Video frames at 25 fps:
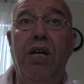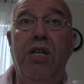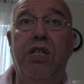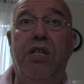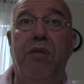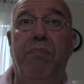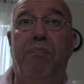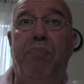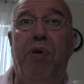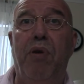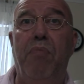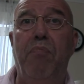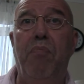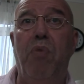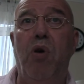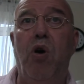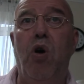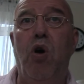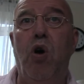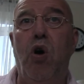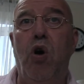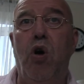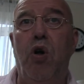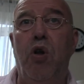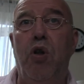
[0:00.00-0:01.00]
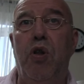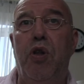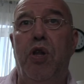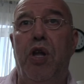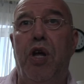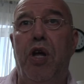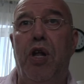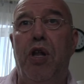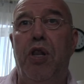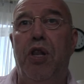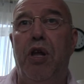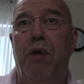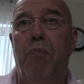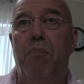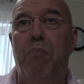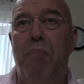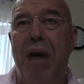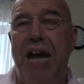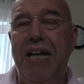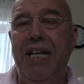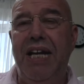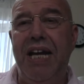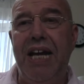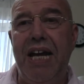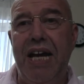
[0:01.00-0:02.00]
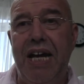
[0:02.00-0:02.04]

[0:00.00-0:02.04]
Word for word: to promote the, the many